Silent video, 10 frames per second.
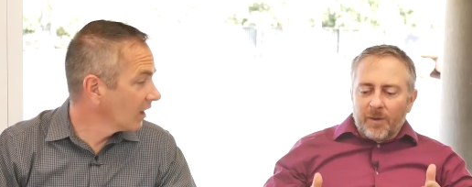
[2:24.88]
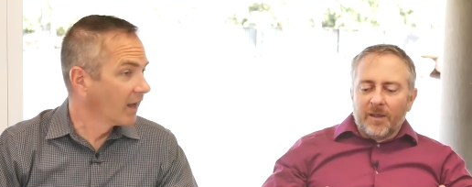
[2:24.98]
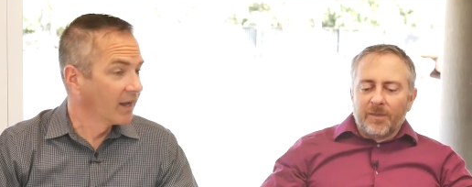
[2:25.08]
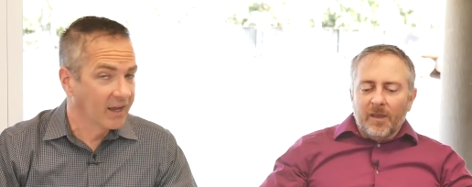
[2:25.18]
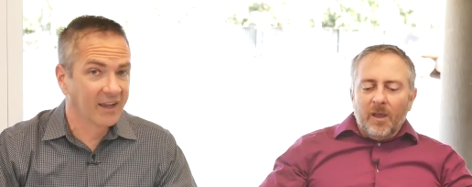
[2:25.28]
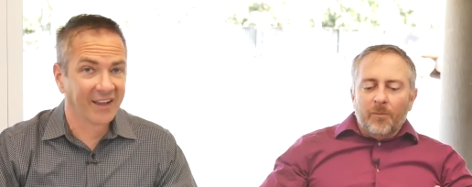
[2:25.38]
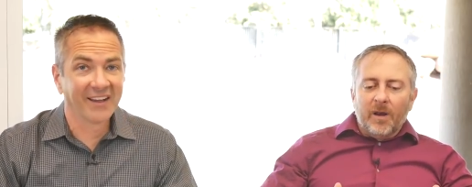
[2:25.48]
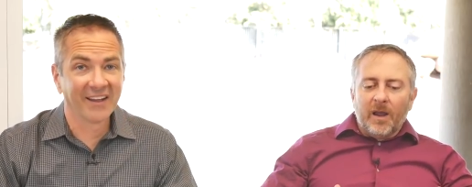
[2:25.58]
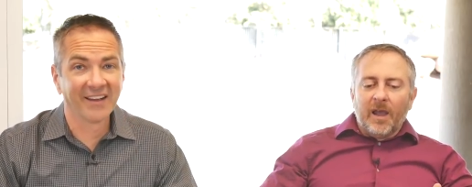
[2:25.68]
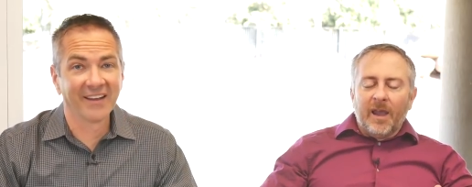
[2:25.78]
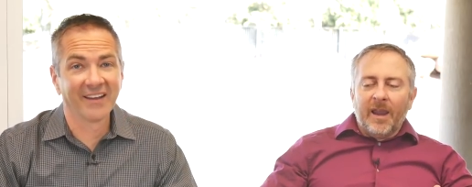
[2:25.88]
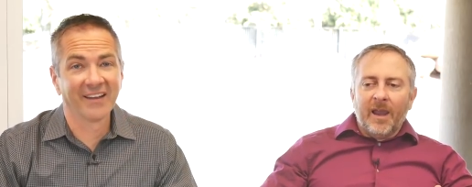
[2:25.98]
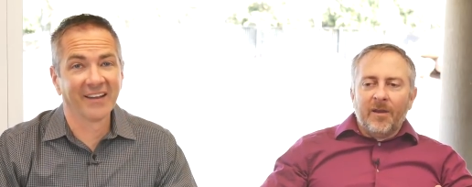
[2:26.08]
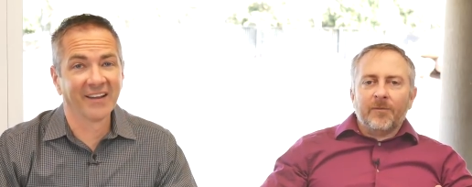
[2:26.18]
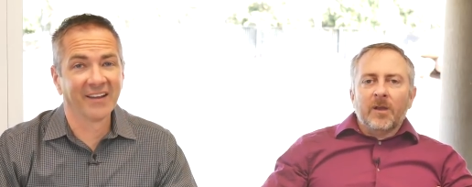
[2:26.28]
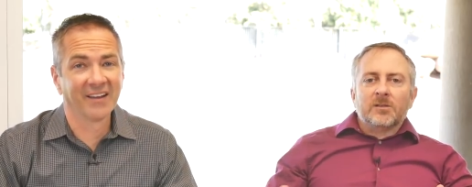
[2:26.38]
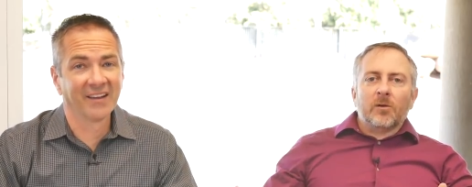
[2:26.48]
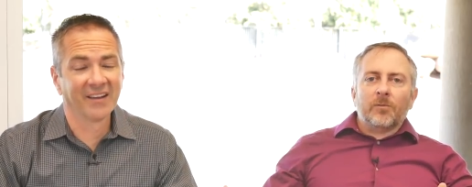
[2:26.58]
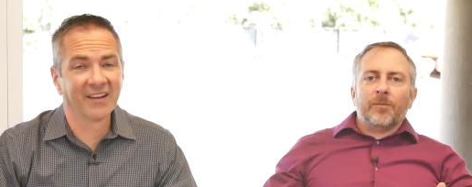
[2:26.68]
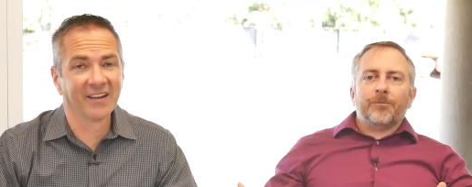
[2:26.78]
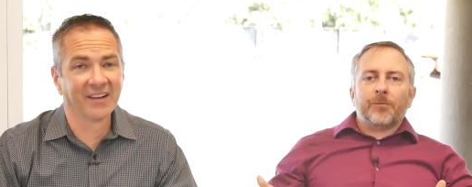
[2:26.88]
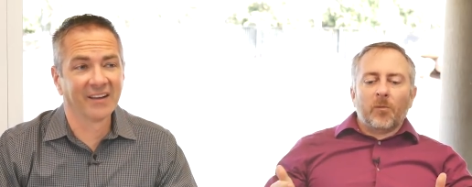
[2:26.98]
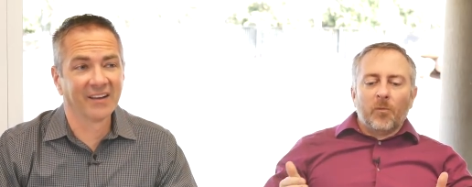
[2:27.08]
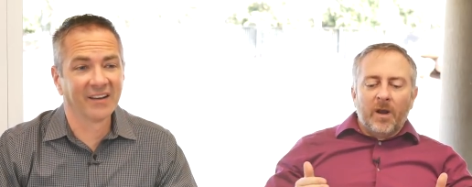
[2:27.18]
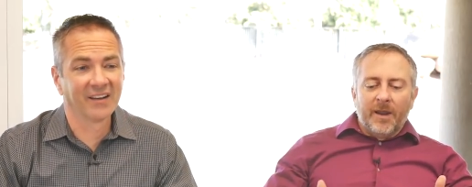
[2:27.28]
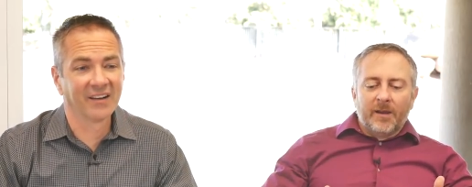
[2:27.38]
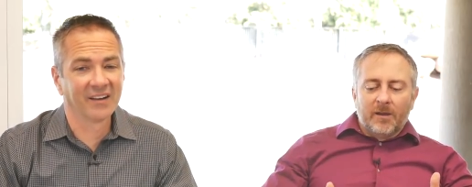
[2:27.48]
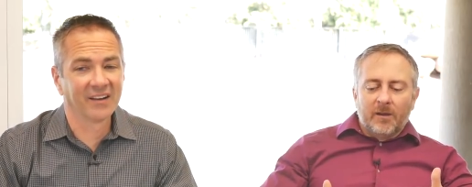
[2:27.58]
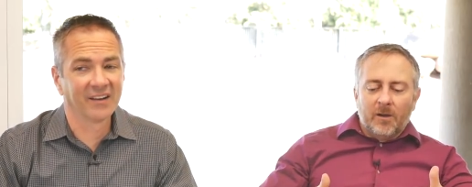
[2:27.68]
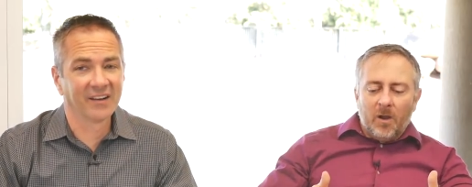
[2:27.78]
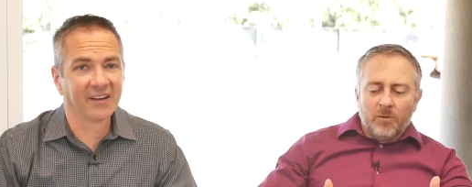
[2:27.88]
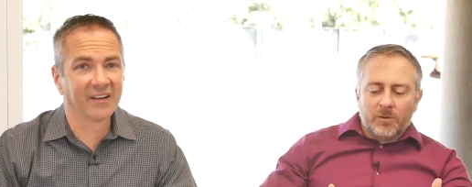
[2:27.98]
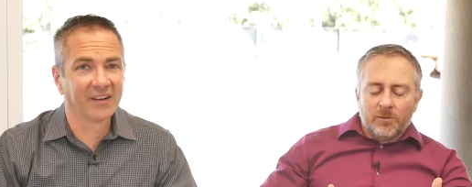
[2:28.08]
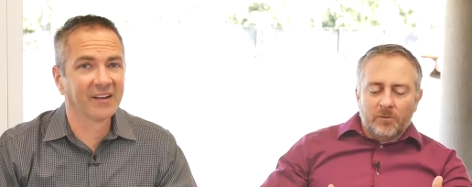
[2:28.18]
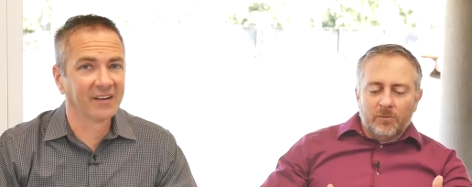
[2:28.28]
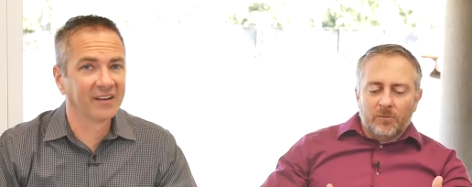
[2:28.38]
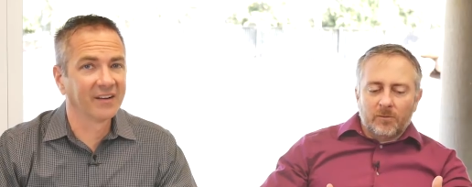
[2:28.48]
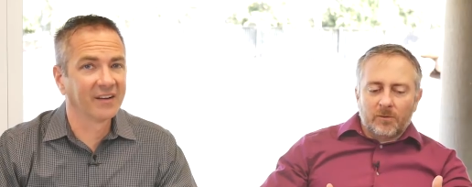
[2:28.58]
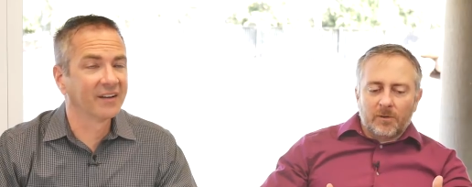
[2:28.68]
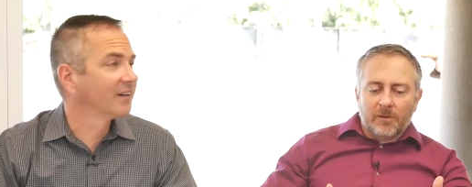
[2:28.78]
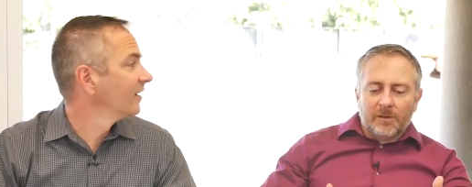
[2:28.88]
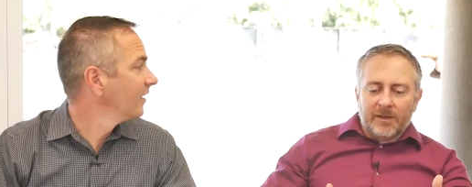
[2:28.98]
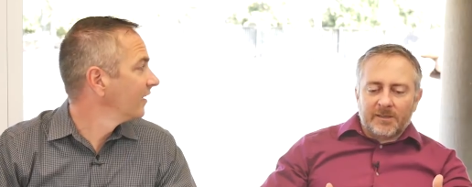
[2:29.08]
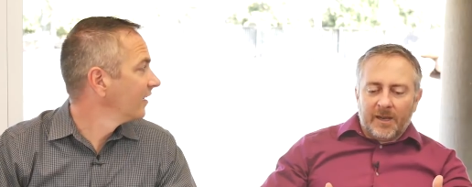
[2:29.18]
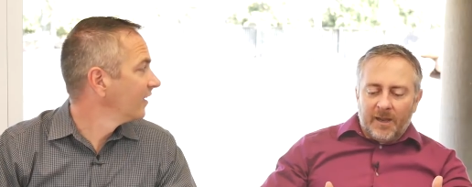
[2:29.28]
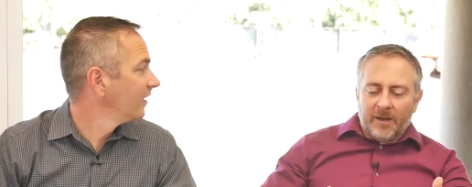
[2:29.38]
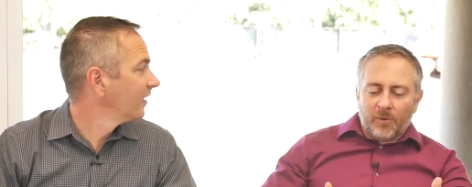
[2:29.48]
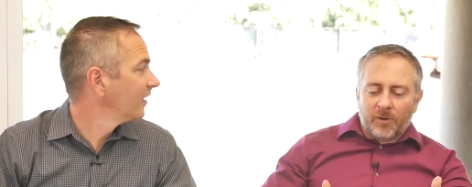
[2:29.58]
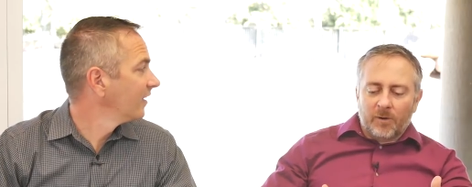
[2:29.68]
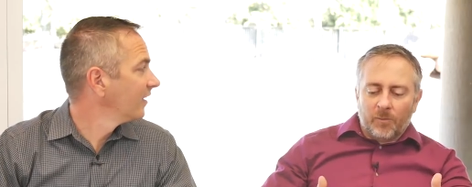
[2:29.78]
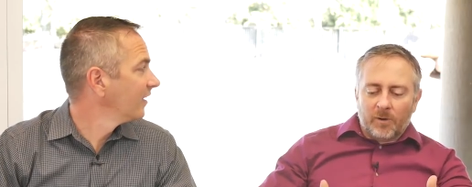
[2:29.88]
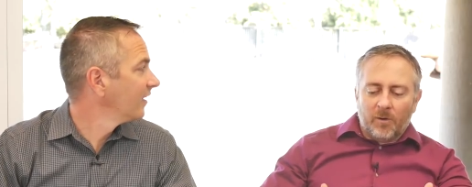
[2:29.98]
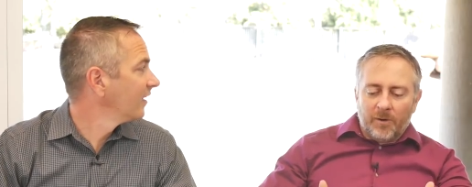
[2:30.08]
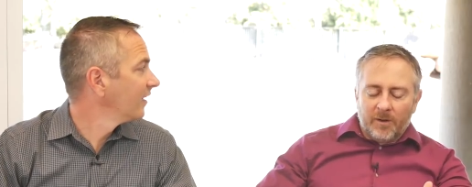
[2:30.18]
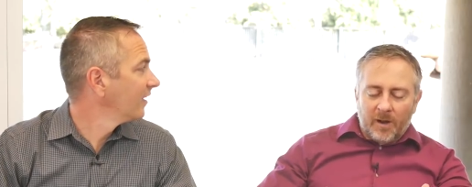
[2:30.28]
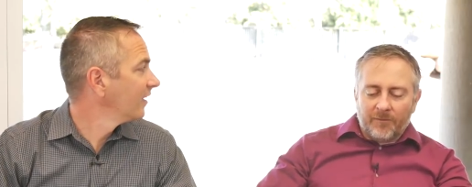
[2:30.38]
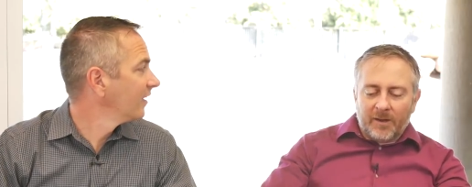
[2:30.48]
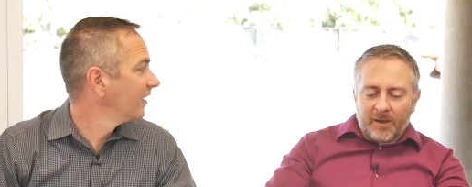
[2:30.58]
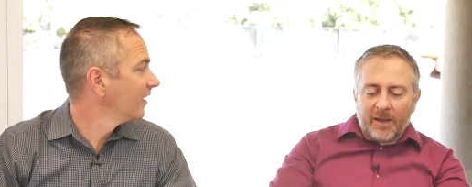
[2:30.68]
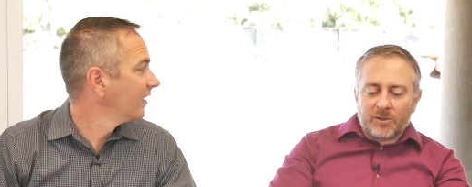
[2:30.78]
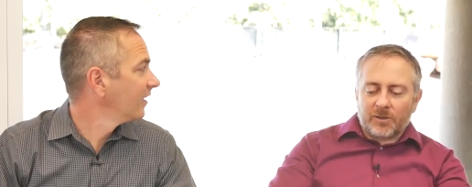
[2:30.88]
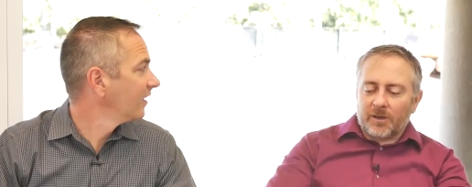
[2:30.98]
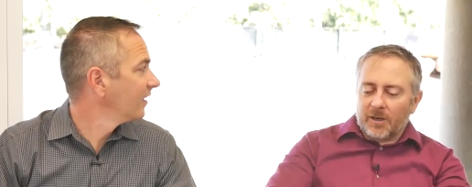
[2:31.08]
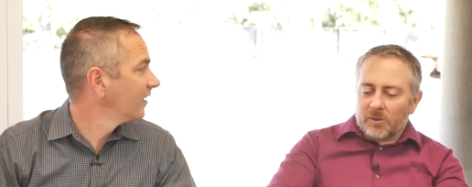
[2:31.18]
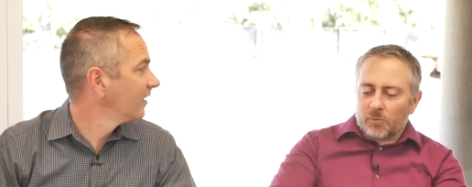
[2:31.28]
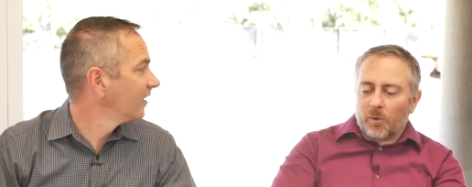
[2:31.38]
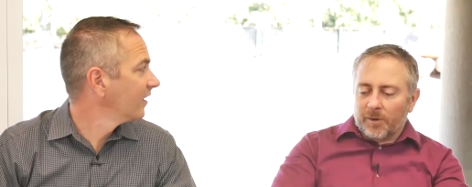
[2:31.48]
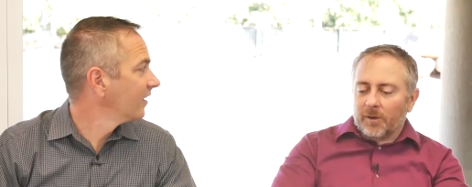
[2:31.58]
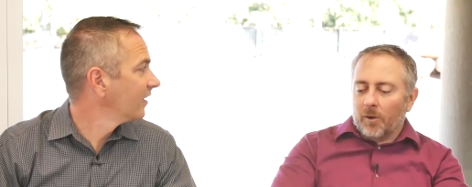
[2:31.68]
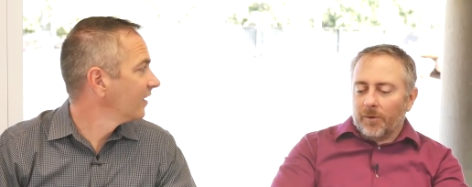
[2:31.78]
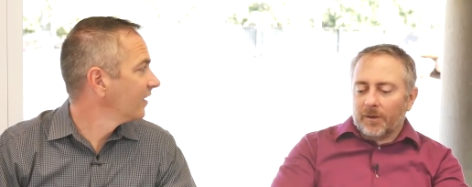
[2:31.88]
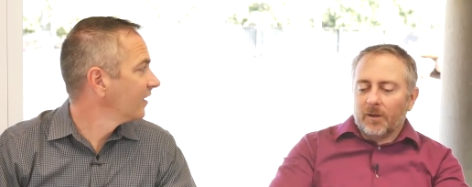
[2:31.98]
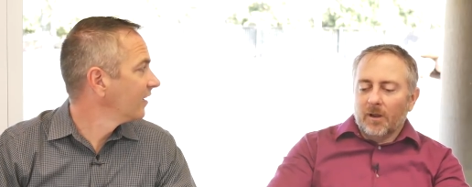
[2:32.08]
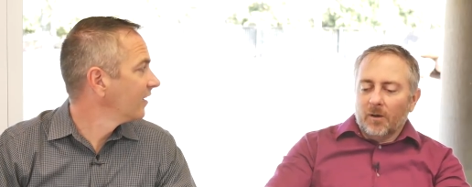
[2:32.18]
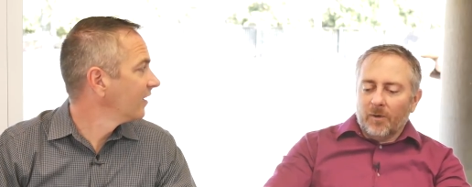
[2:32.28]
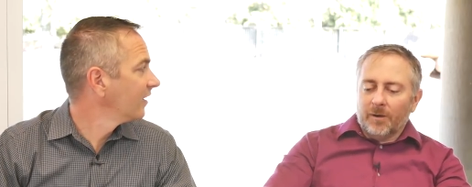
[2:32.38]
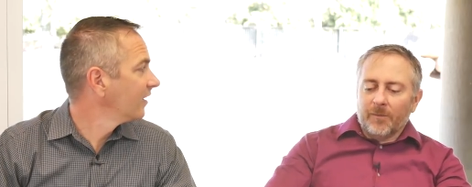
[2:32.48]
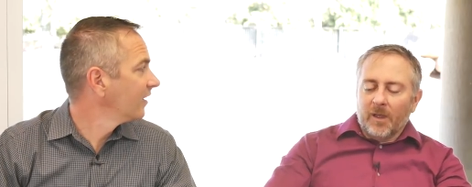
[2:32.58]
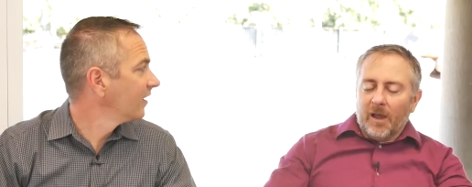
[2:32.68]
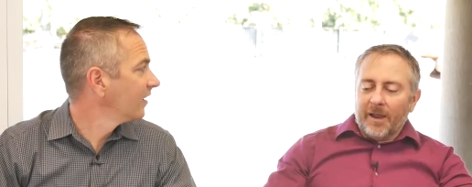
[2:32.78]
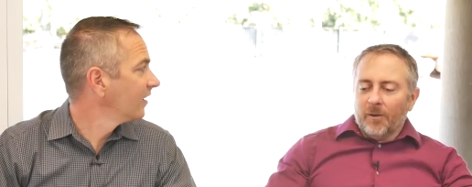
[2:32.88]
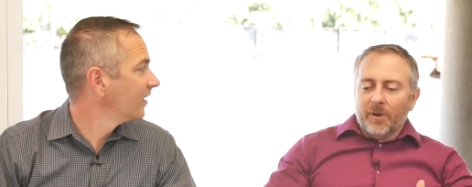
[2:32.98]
Speaker 1: yeah. but I, but I, I have. So when I go to I say, honey, we're, we're going on vacation, and here's where we're going, right? I don't,